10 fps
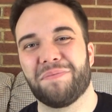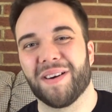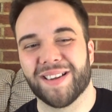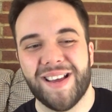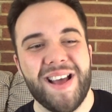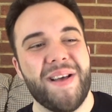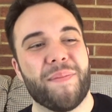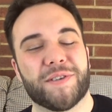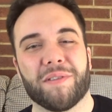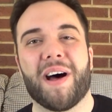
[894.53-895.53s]
But
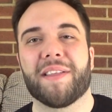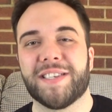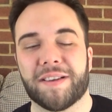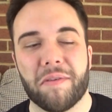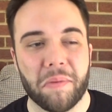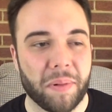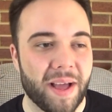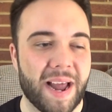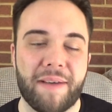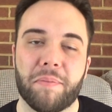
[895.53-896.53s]
there's a lot of these I've never
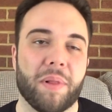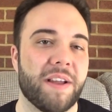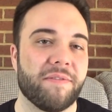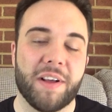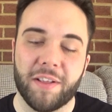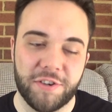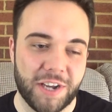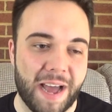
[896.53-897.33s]
played. I haven't played Village.